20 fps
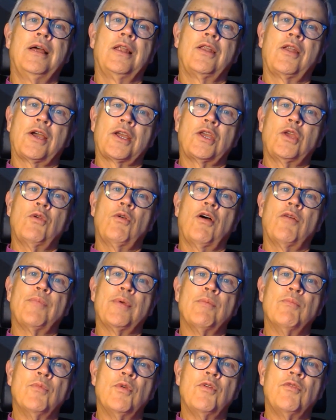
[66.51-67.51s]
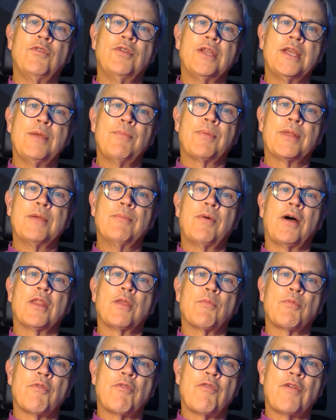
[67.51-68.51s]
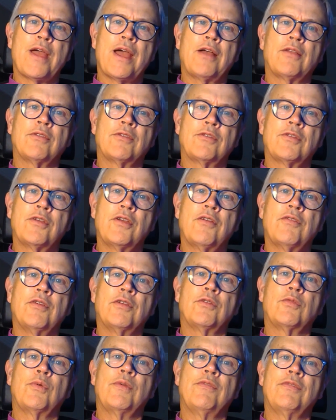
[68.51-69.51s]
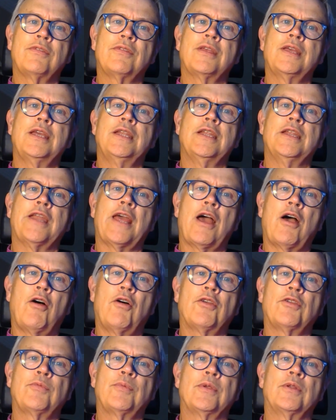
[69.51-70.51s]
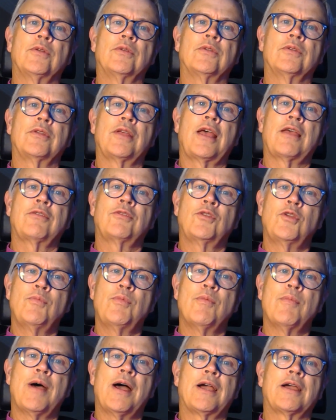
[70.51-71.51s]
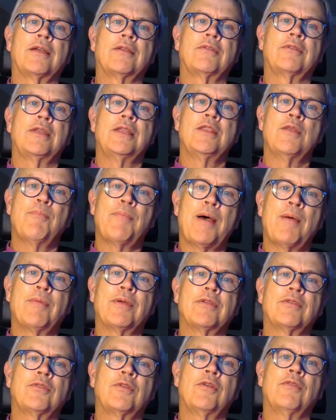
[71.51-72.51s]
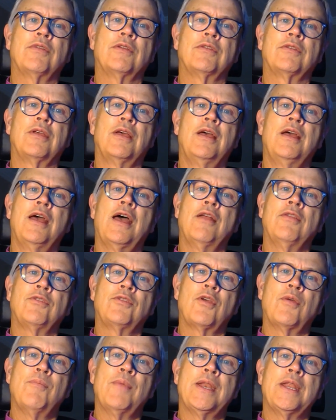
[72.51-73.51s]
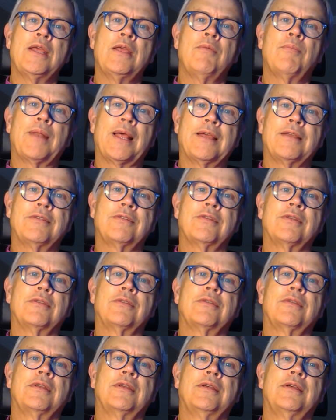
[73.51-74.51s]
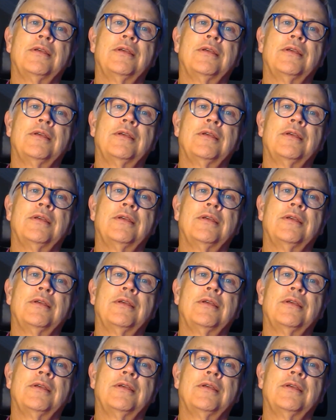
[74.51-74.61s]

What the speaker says: Like you, I've been moved deeply by the profound service we've seen in our hospitals, our supermarkets, in the public service, and so many places.